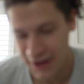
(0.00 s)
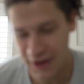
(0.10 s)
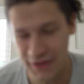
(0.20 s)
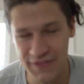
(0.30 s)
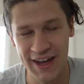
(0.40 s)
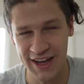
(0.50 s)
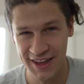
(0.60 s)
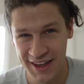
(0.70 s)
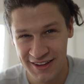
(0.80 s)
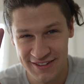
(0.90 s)
of a
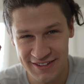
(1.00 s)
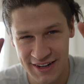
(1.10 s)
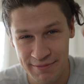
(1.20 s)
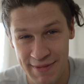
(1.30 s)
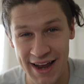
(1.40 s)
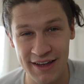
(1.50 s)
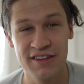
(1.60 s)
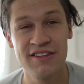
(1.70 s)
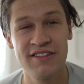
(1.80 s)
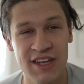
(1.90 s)

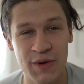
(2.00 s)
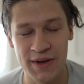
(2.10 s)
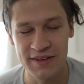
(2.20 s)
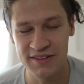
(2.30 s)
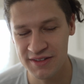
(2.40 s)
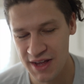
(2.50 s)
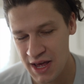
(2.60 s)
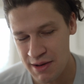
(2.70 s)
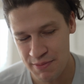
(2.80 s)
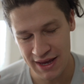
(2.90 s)
cinematic sequence,
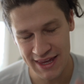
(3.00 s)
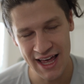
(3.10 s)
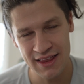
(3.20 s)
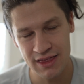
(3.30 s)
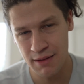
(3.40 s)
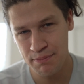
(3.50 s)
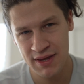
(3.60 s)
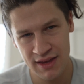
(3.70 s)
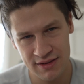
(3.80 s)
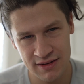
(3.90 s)
but yet the
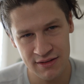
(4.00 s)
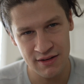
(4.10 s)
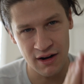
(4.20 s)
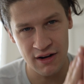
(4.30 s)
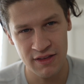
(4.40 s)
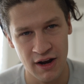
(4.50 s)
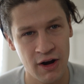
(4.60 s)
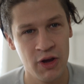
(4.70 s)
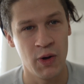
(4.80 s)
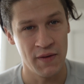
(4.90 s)
pieces are there.
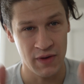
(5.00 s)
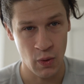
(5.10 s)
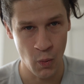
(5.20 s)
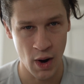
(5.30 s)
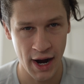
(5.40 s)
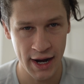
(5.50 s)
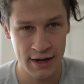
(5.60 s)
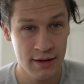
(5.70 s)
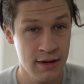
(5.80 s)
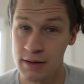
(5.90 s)
You have a wide,
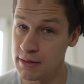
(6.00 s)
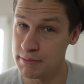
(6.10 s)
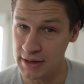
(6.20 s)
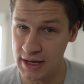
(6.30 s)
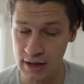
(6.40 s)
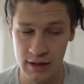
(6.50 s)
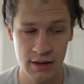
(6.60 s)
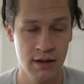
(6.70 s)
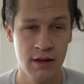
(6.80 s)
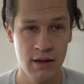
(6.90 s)
beginning,
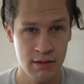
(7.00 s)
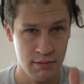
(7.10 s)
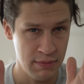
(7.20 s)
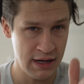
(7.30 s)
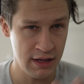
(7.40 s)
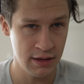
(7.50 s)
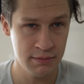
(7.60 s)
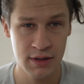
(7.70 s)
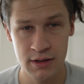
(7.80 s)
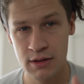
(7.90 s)
medium,
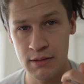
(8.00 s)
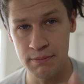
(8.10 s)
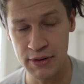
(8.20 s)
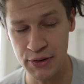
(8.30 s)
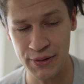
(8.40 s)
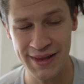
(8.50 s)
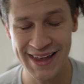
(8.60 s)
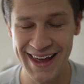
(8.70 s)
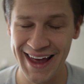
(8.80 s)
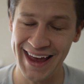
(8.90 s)
middle,
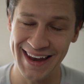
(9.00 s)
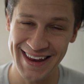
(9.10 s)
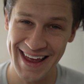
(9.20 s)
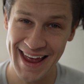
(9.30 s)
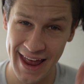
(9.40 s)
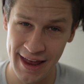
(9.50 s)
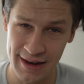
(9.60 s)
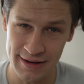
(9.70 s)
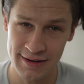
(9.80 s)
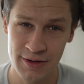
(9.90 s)
and
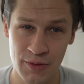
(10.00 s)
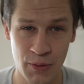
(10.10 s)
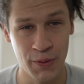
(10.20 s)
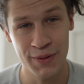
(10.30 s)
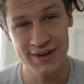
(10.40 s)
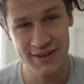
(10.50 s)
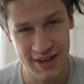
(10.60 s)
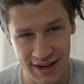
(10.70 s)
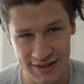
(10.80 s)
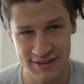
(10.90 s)
end, or
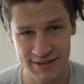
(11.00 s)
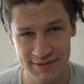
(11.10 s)
tight.